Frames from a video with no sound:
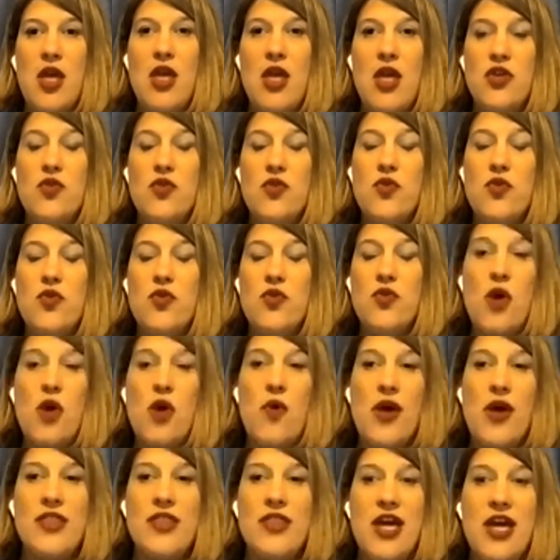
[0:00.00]
You go
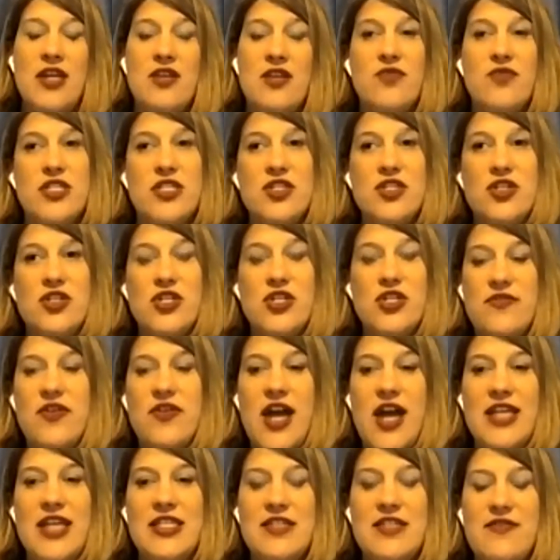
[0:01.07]
online and research different
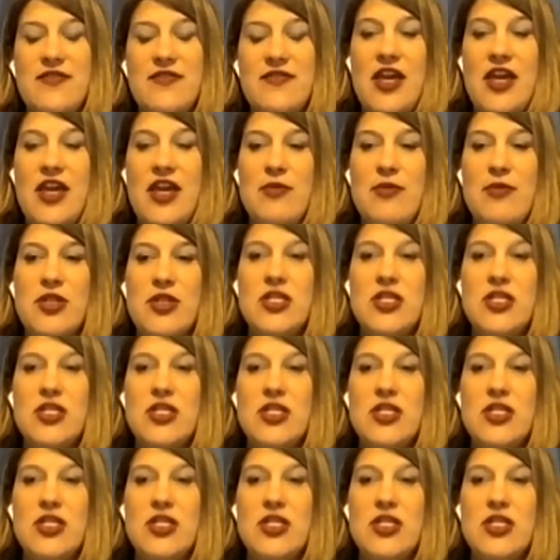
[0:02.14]
kinds of animals.